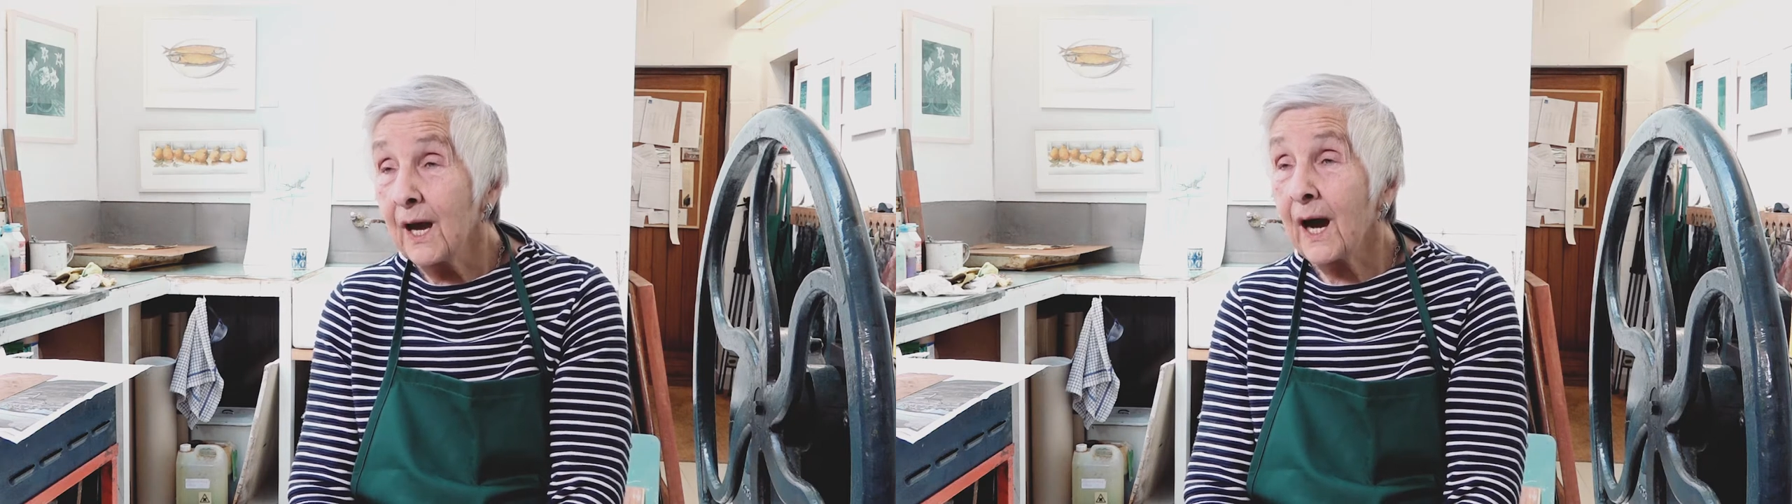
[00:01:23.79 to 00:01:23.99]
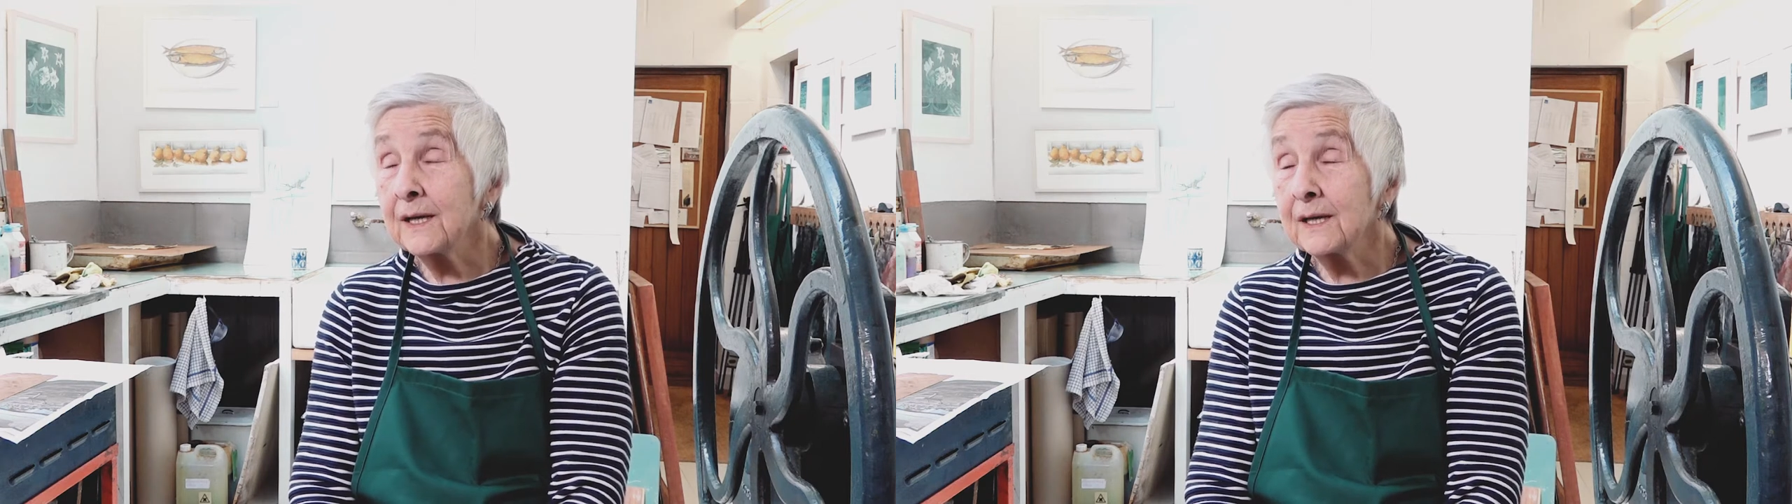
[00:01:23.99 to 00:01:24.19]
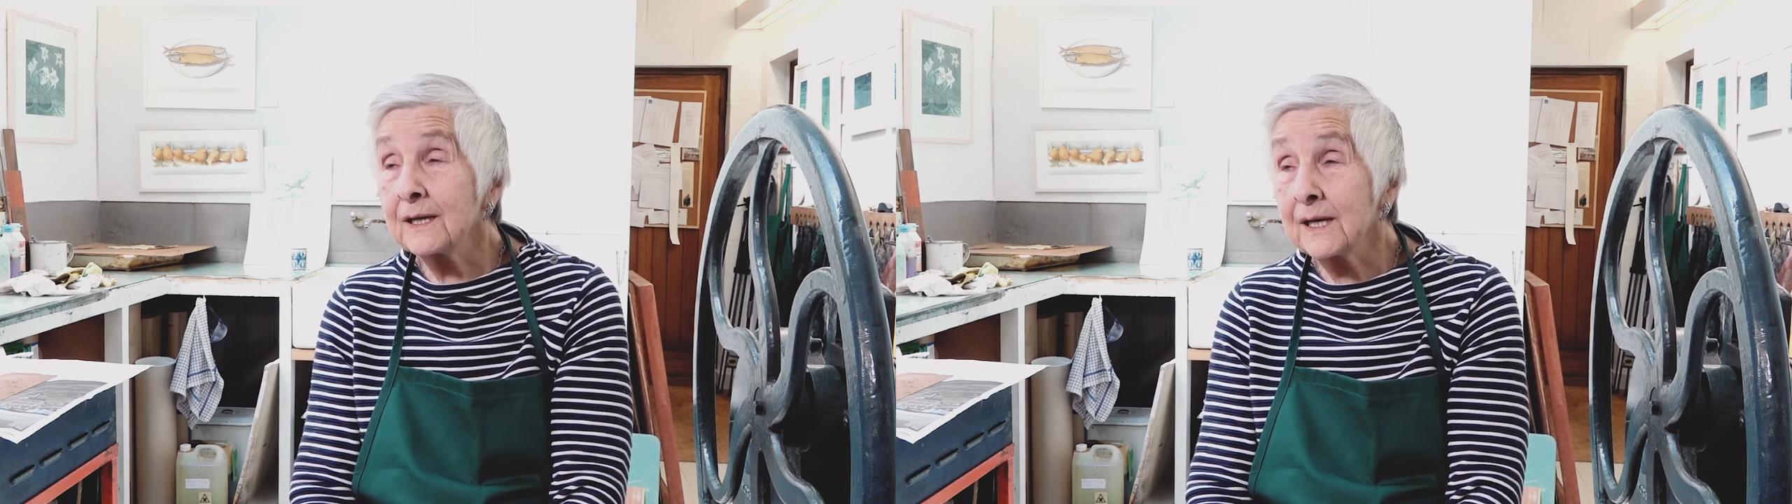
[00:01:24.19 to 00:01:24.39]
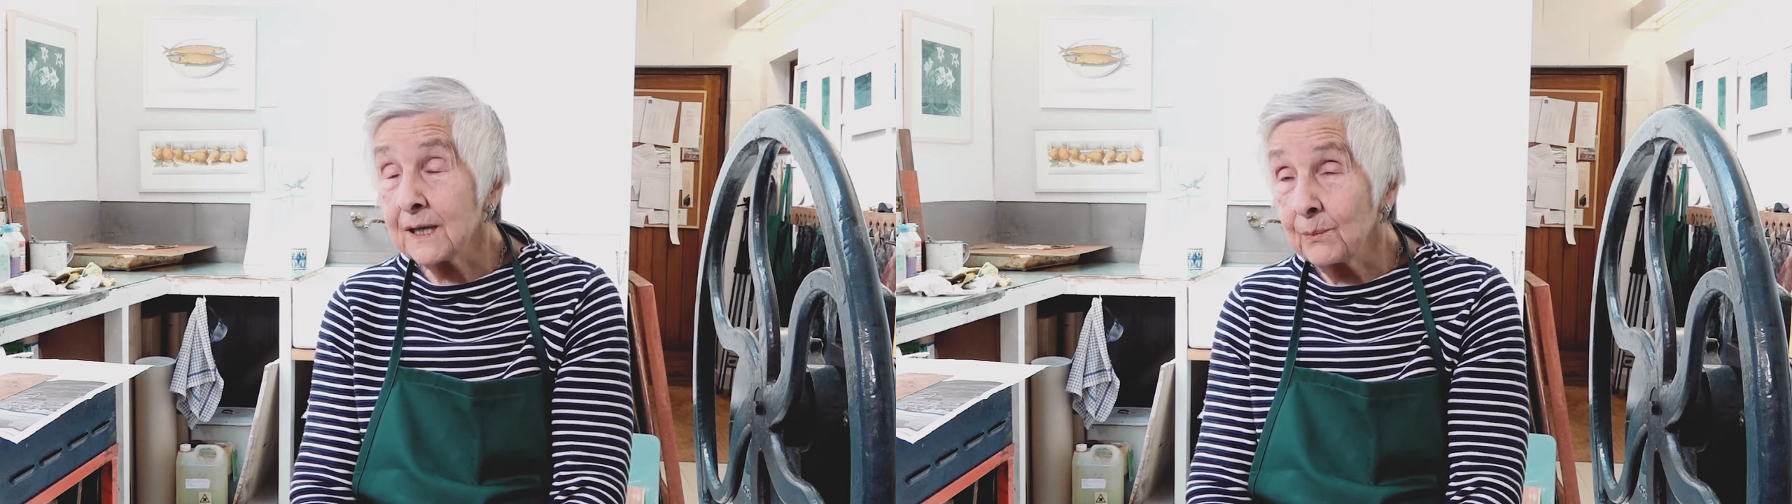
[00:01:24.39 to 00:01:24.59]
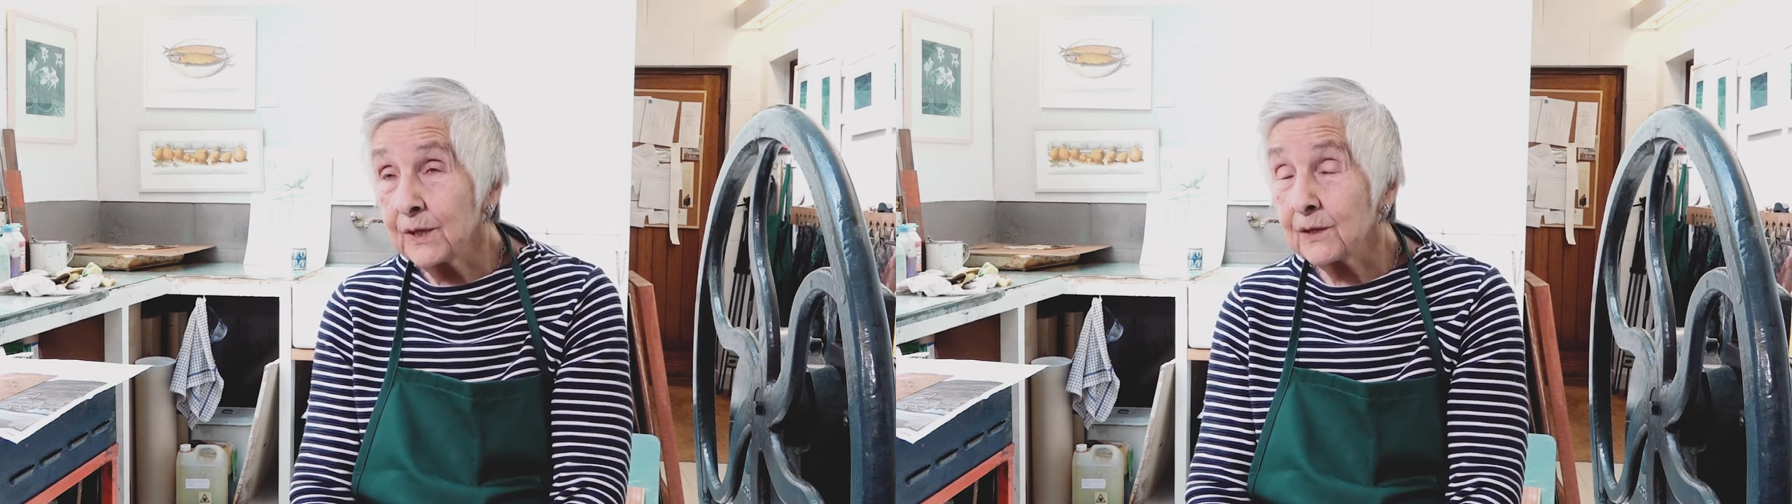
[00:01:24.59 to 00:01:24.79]
I did a
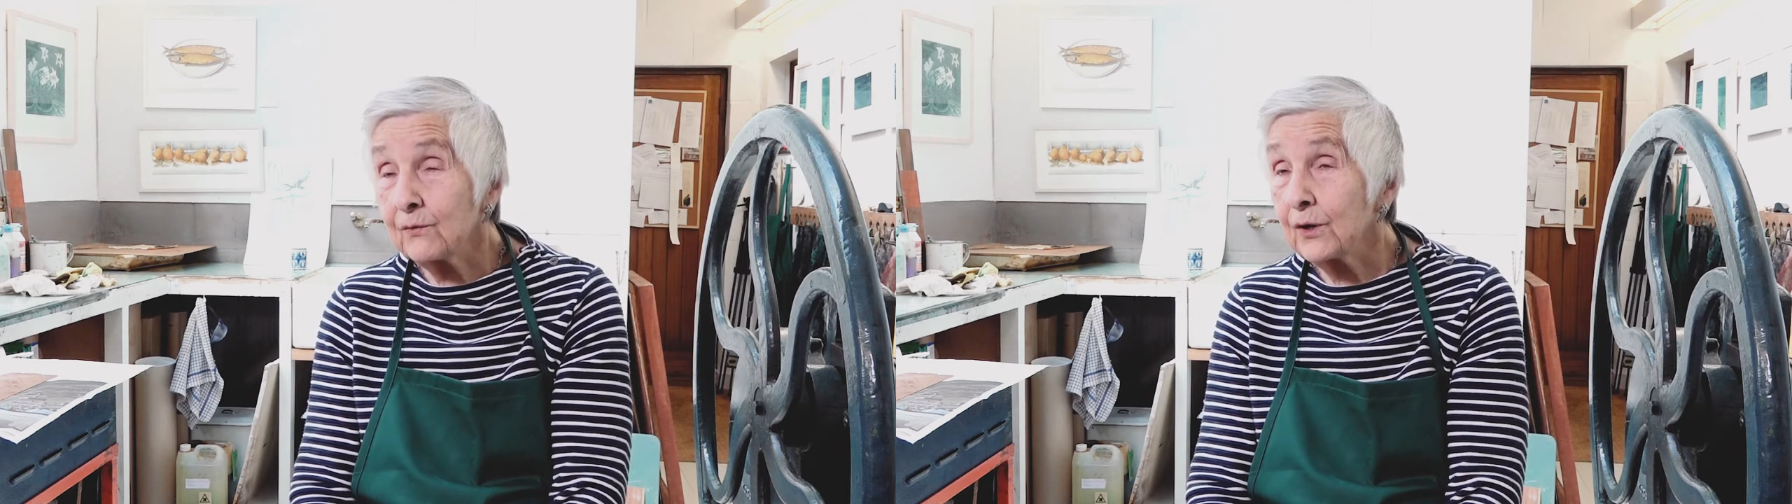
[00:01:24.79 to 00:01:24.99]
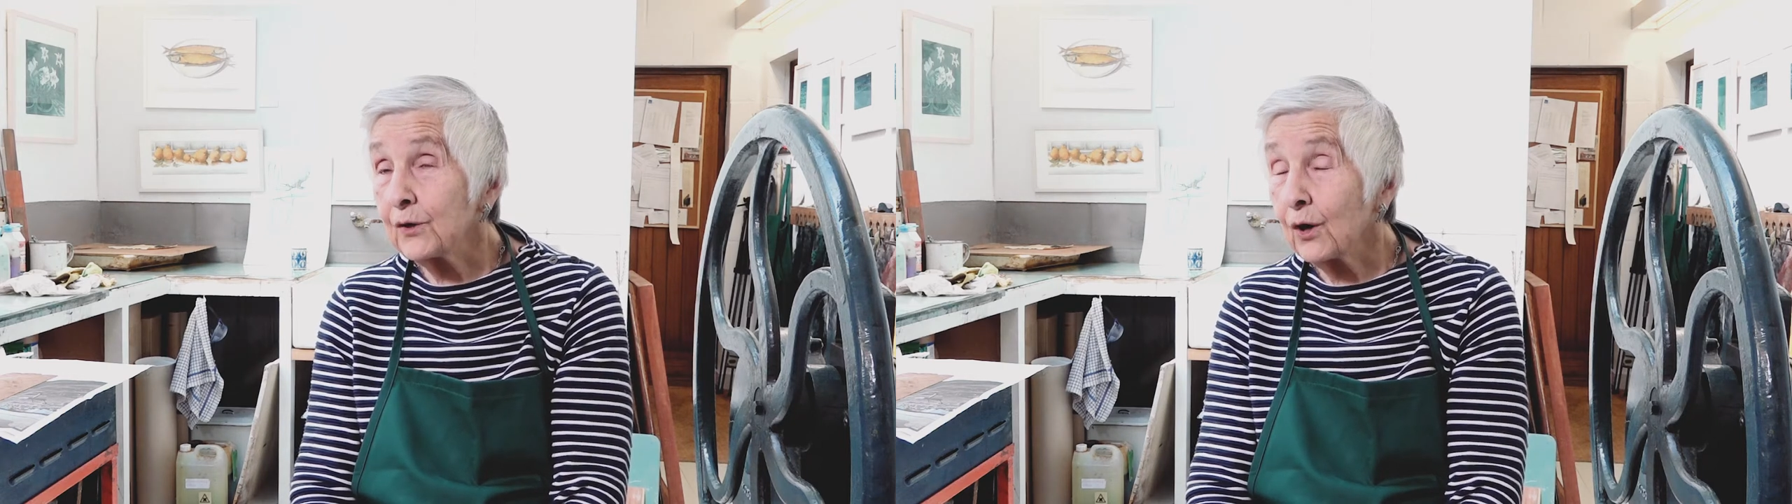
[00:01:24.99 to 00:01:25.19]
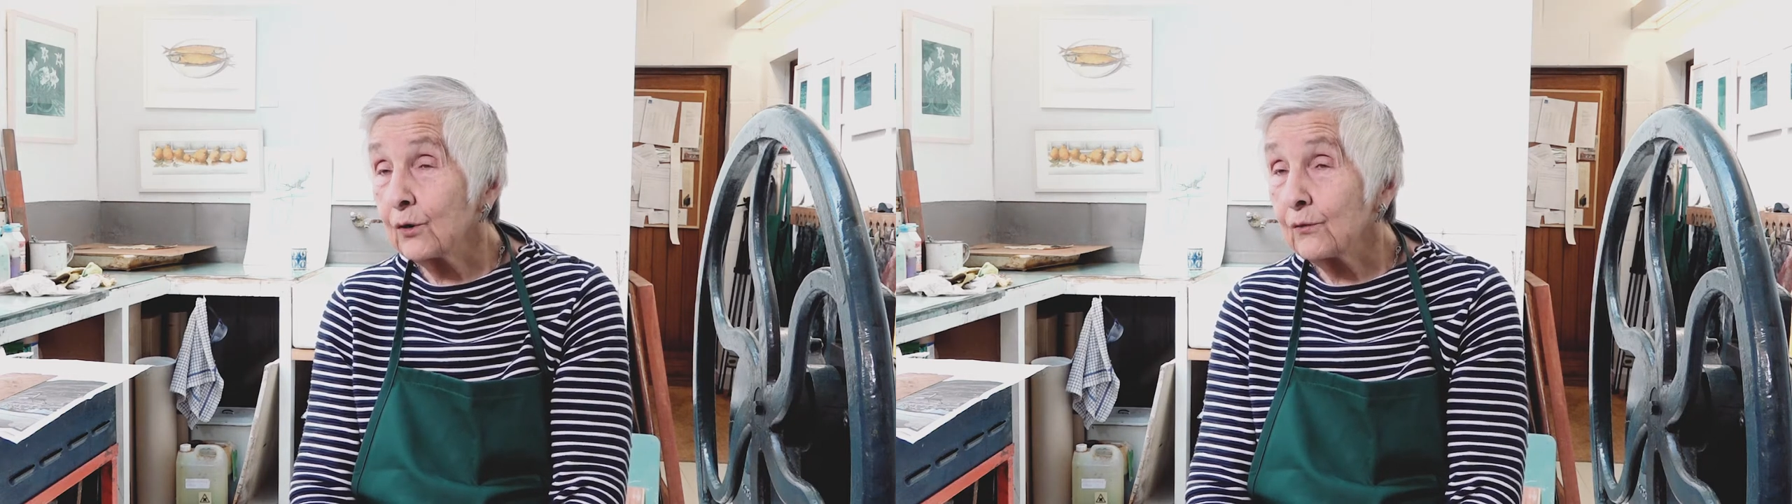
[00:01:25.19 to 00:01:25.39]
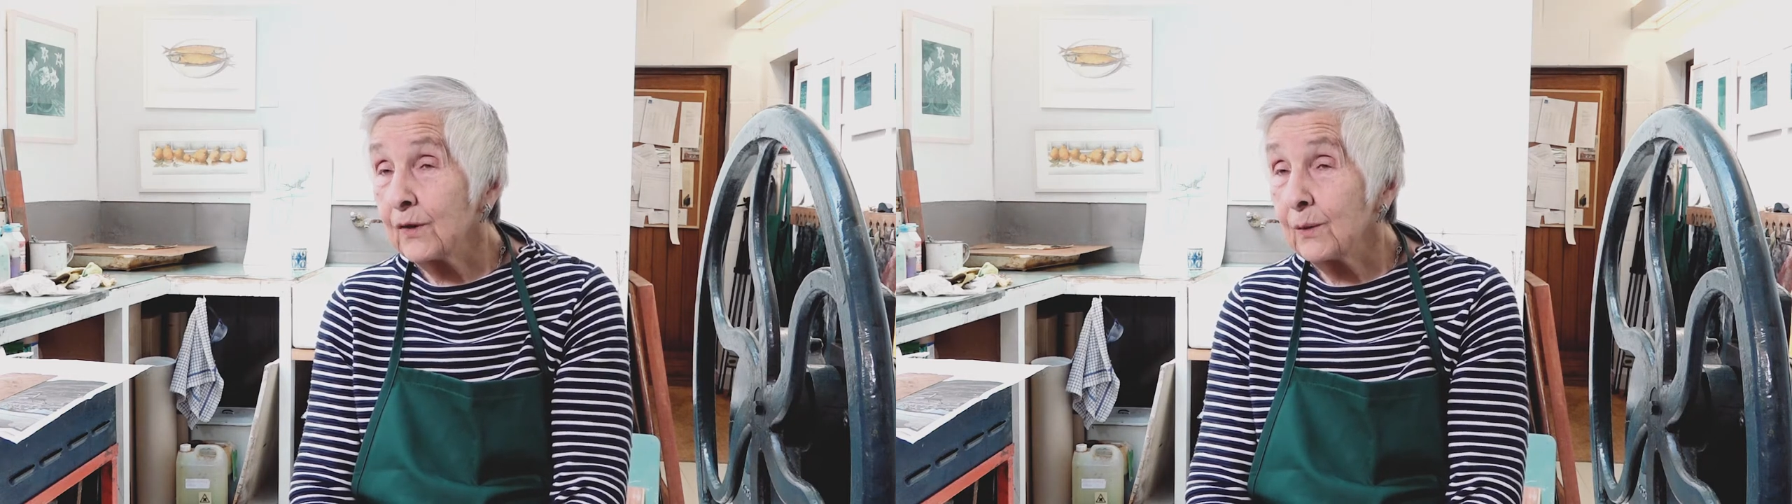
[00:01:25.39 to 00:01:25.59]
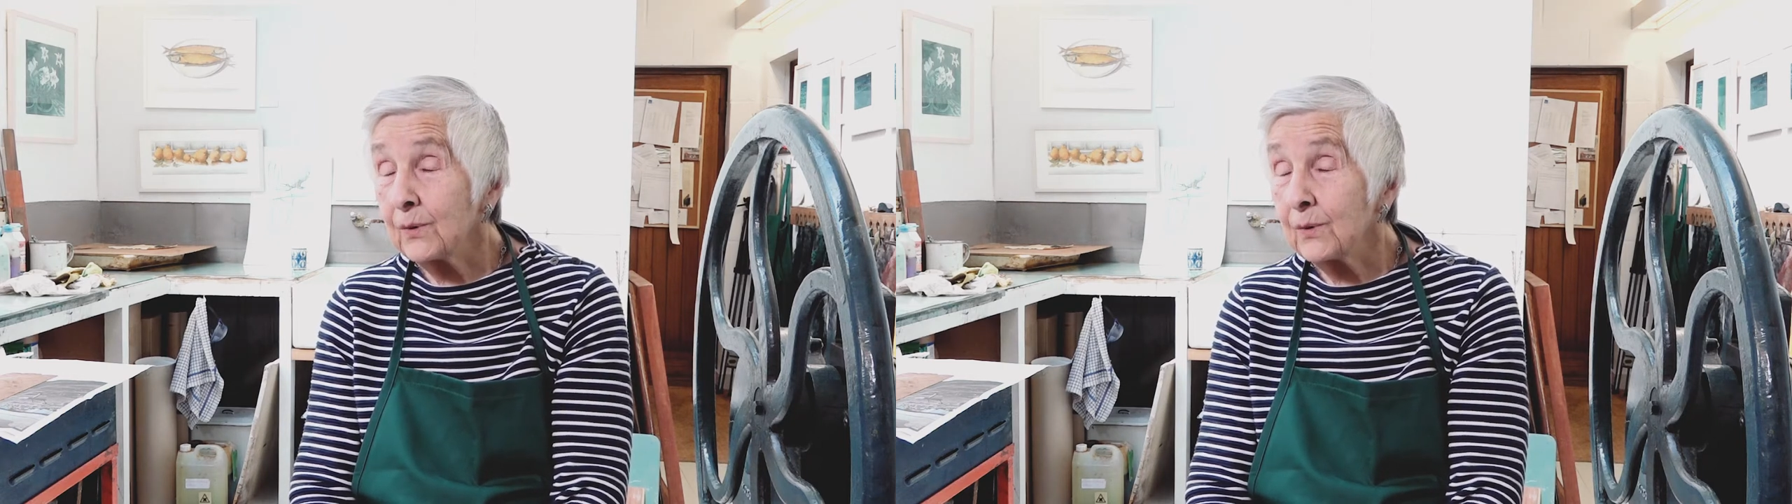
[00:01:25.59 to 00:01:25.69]
little bit of lithography,